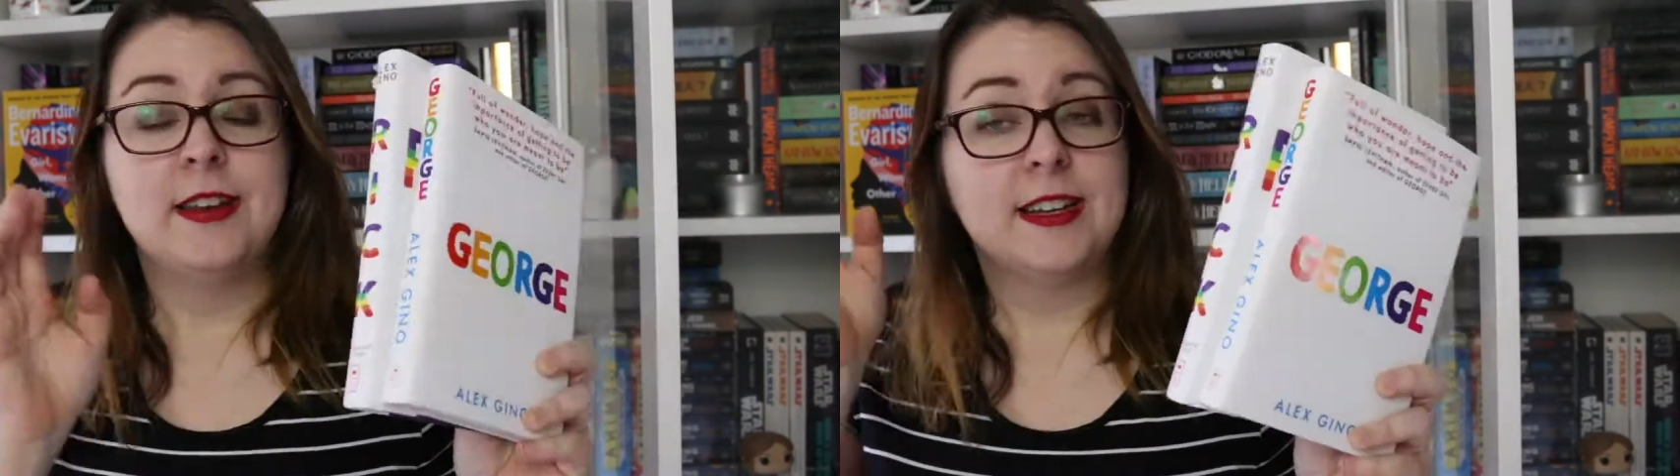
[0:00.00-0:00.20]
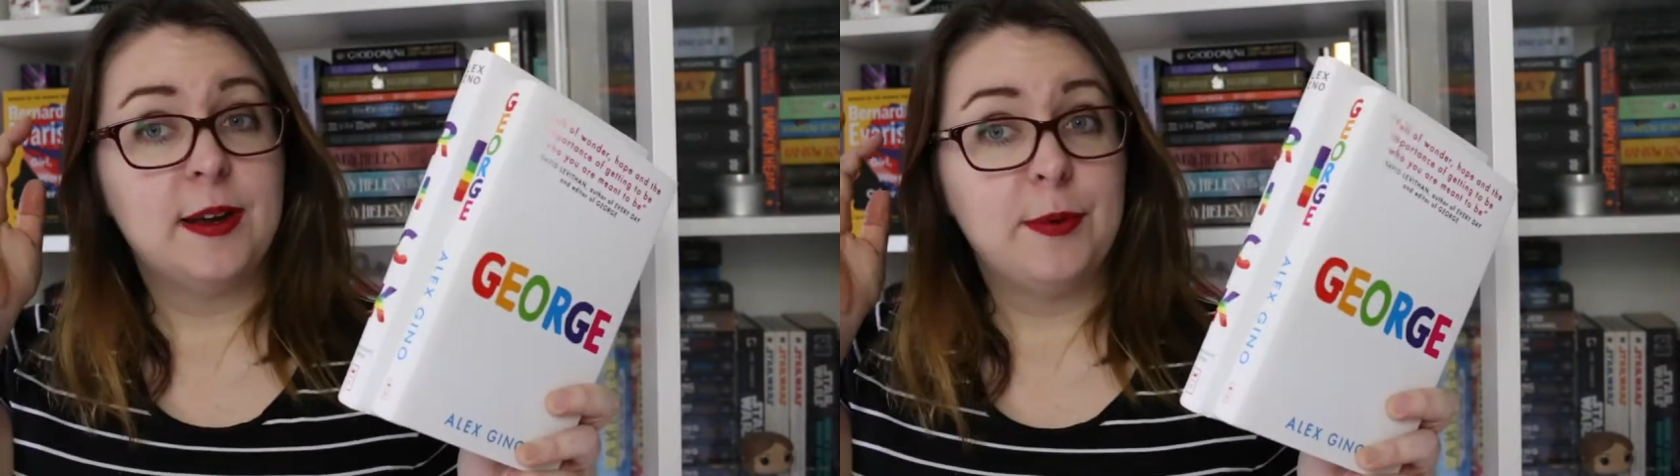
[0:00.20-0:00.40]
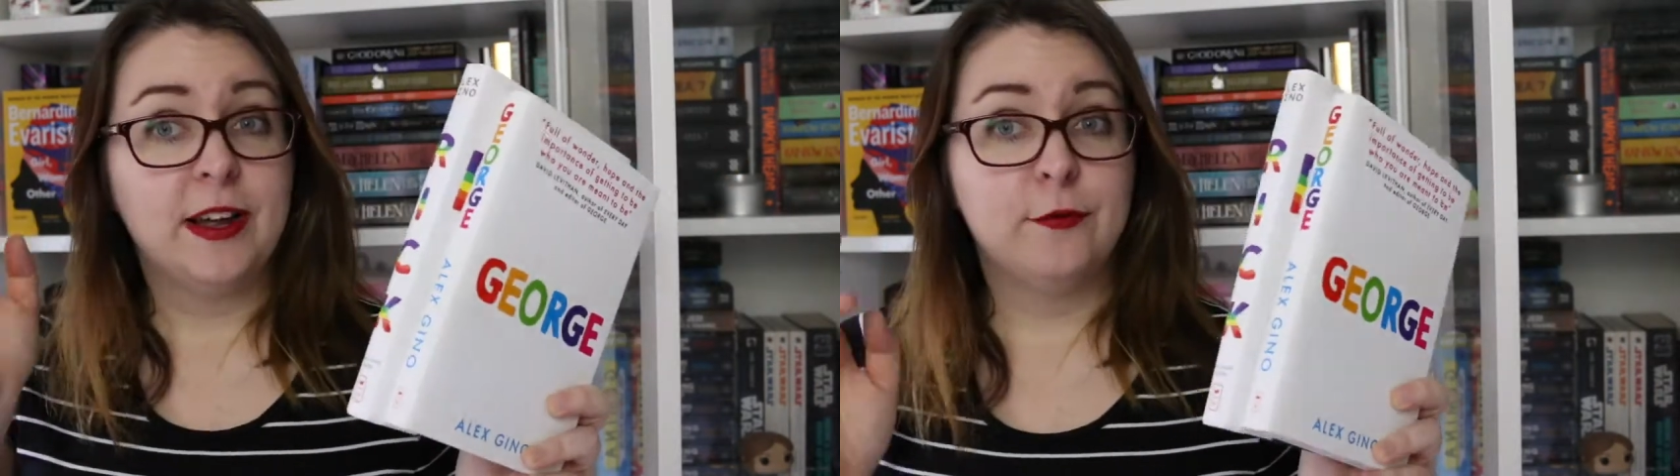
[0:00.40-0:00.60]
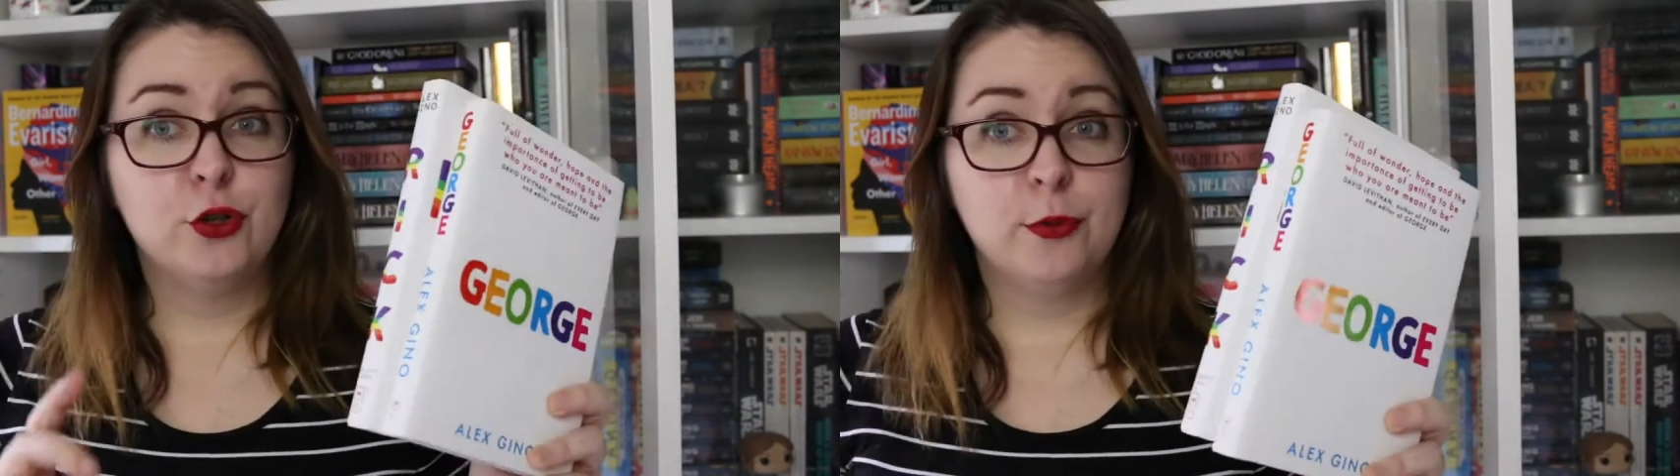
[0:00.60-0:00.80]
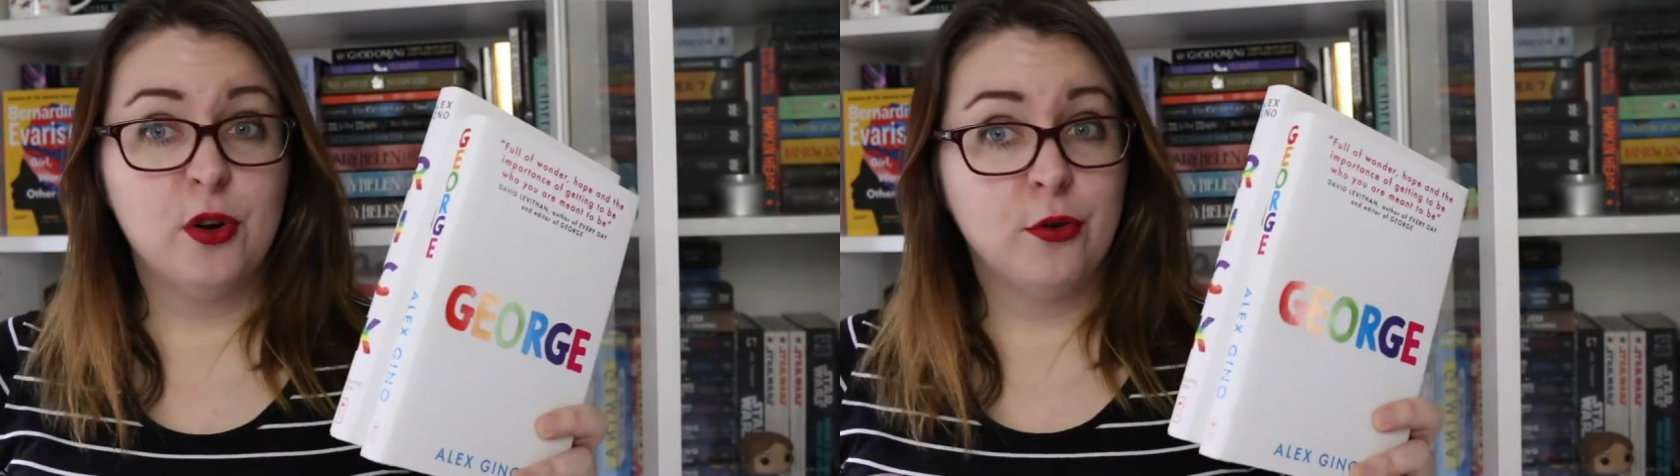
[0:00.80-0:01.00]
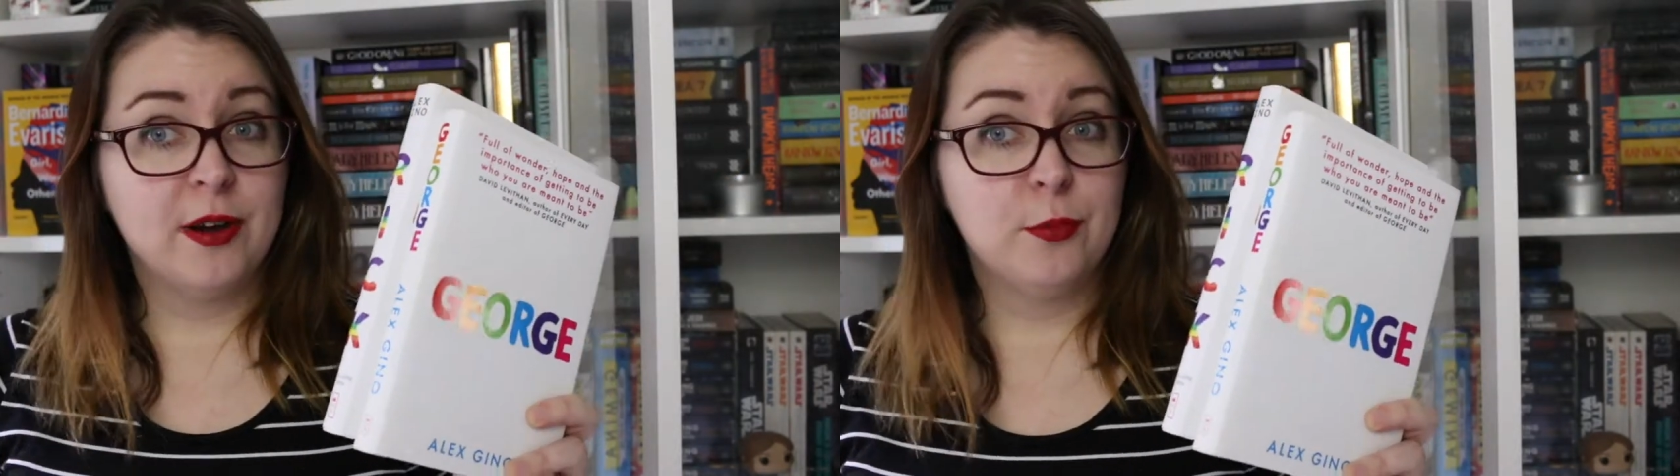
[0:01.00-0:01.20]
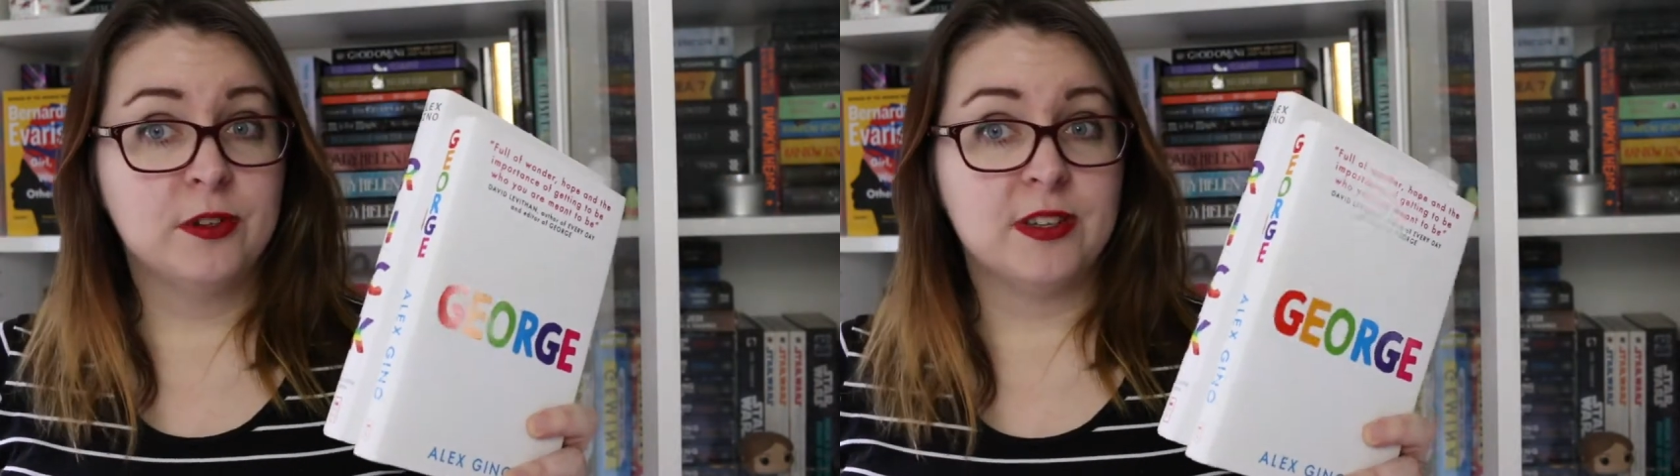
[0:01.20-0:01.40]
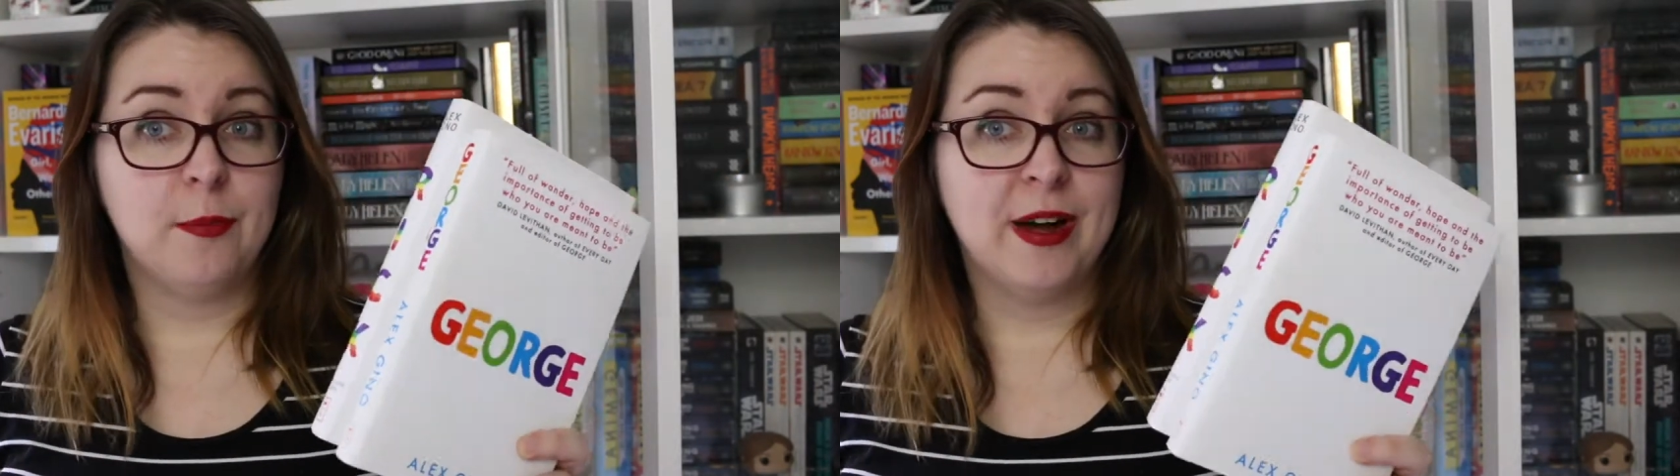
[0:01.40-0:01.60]
Next up I have two middle grade
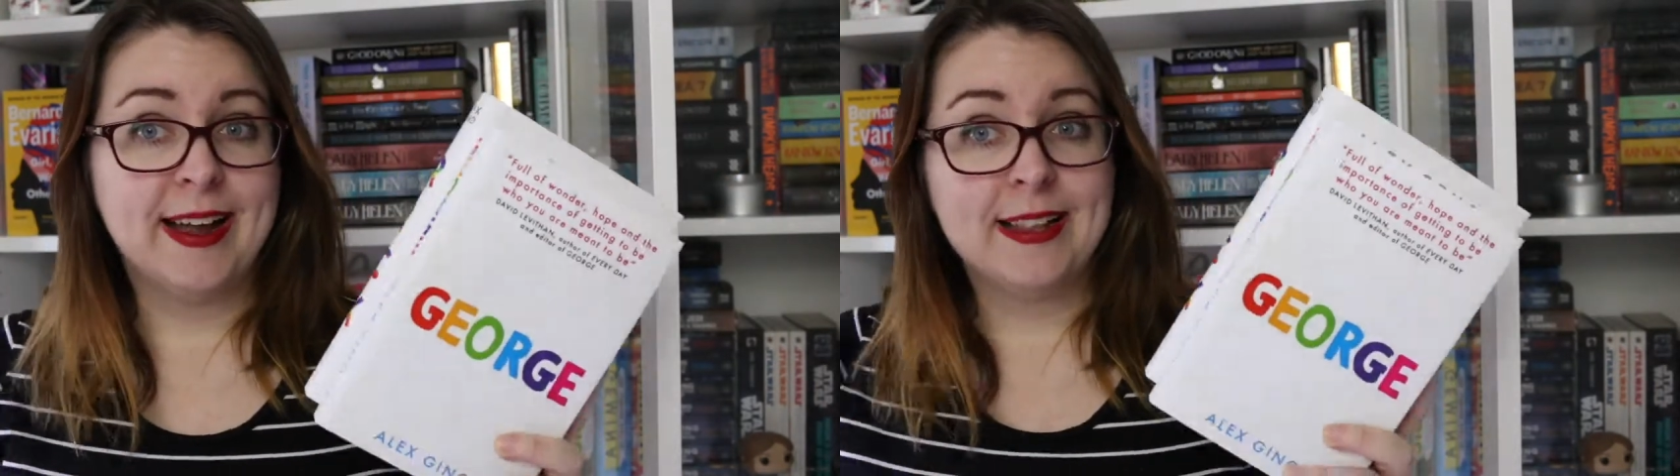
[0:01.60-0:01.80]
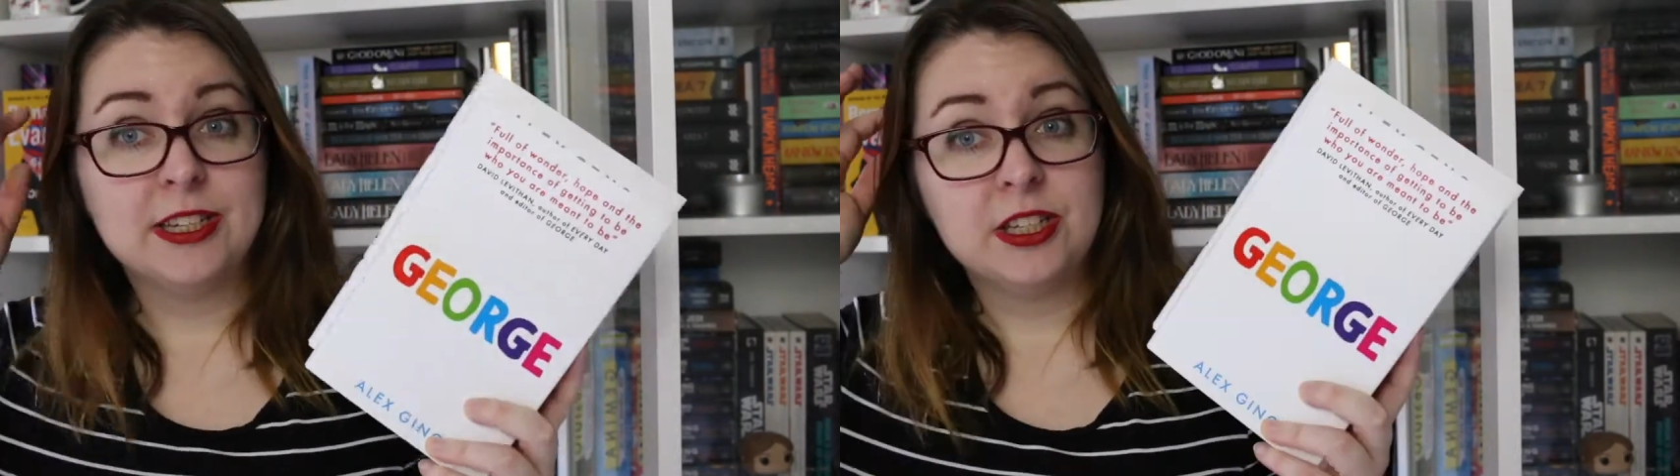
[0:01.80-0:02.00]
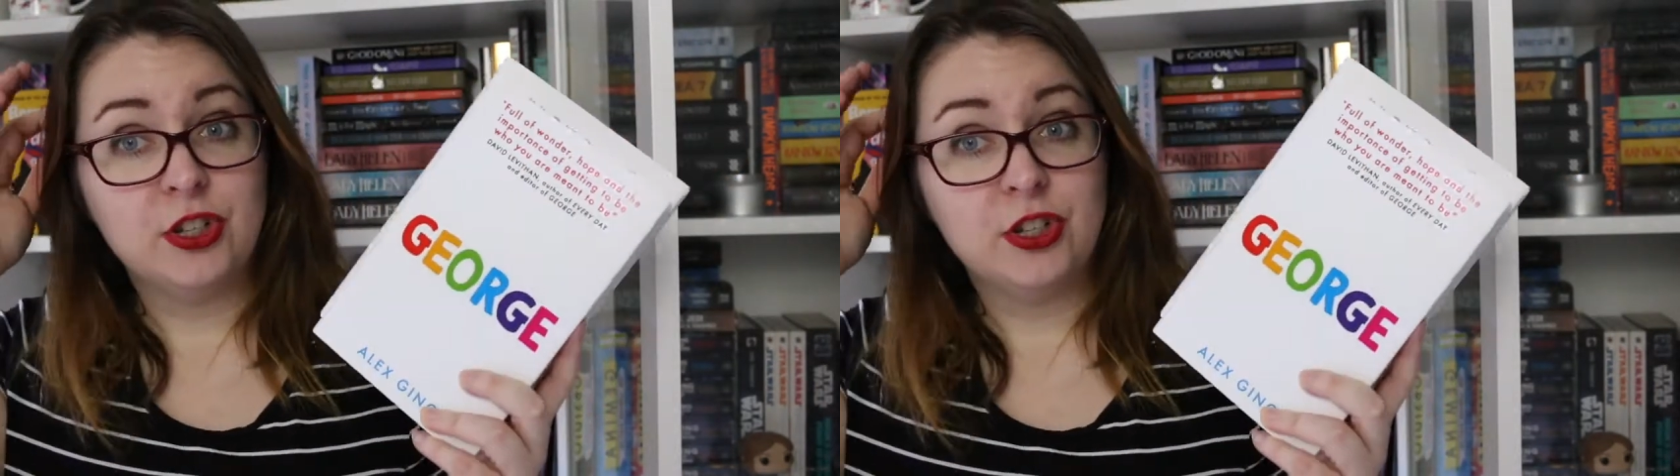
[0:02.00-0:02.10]
books by Alex